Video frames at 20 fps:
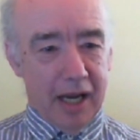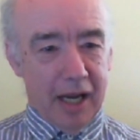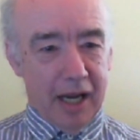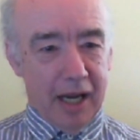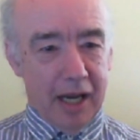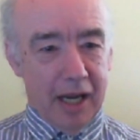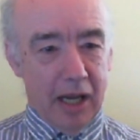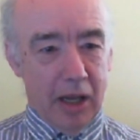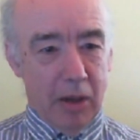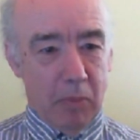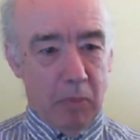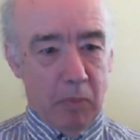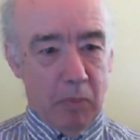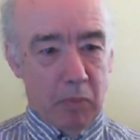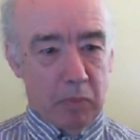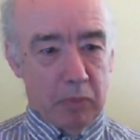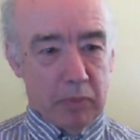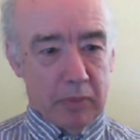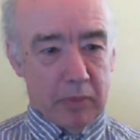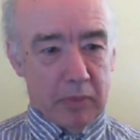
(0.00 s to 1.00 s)
I
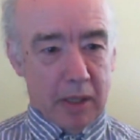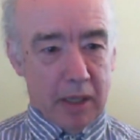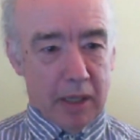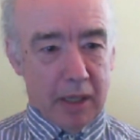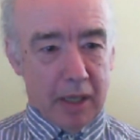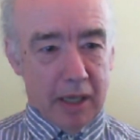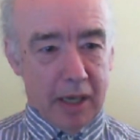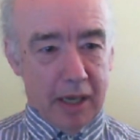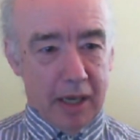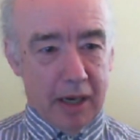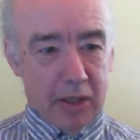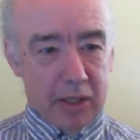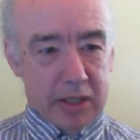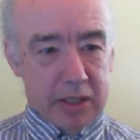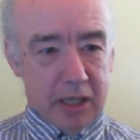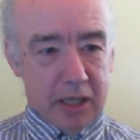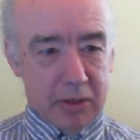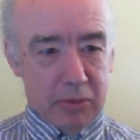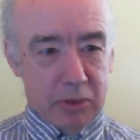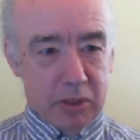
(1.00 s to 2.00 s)

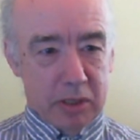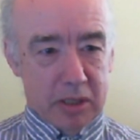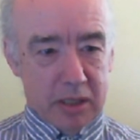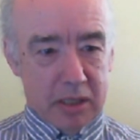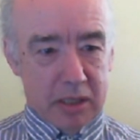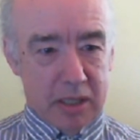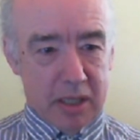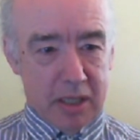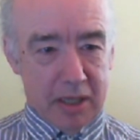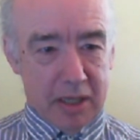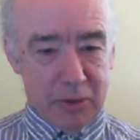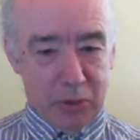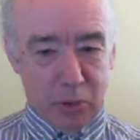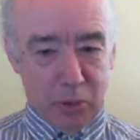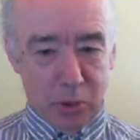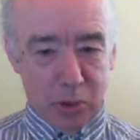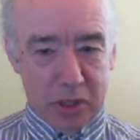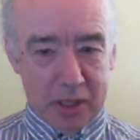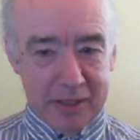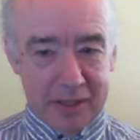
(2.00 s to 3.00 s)
don't cheer
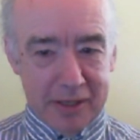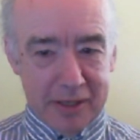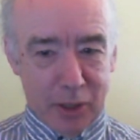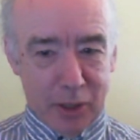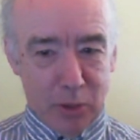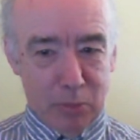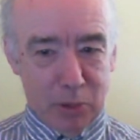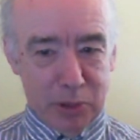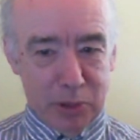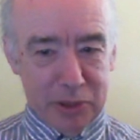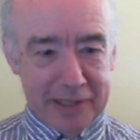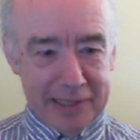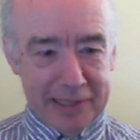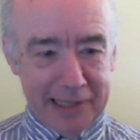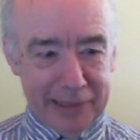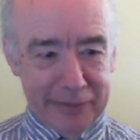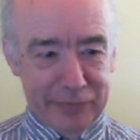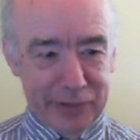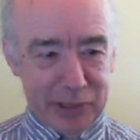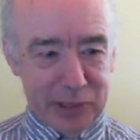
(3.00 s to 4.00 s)
horses home on the
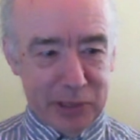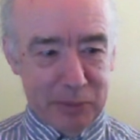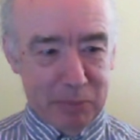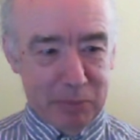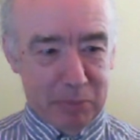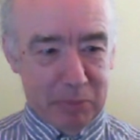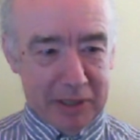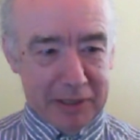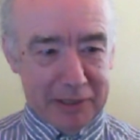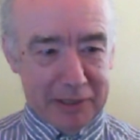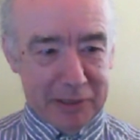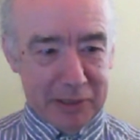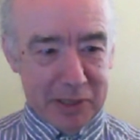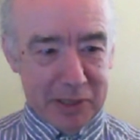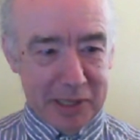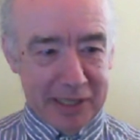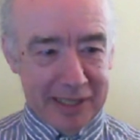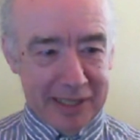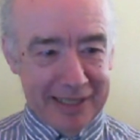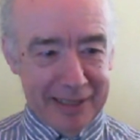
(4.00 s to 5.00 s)
television because
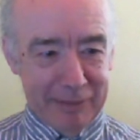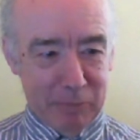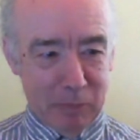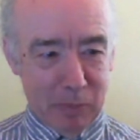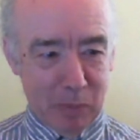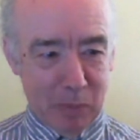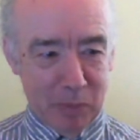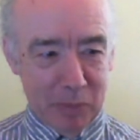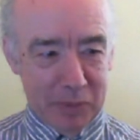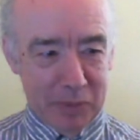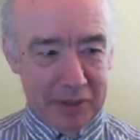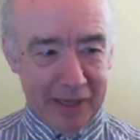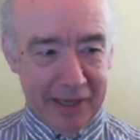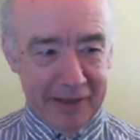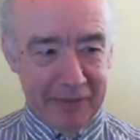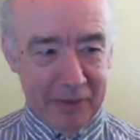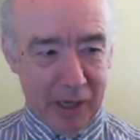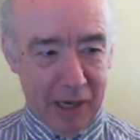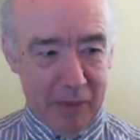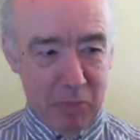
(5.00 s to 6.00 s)
I'm
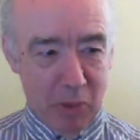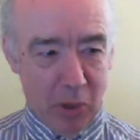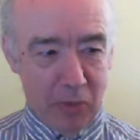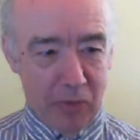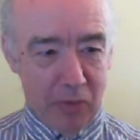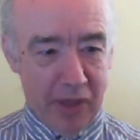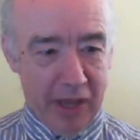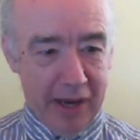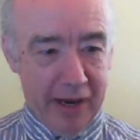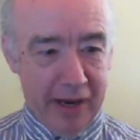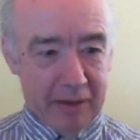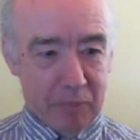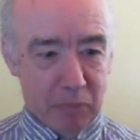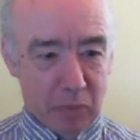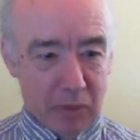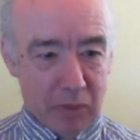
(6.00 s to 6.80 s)
not there.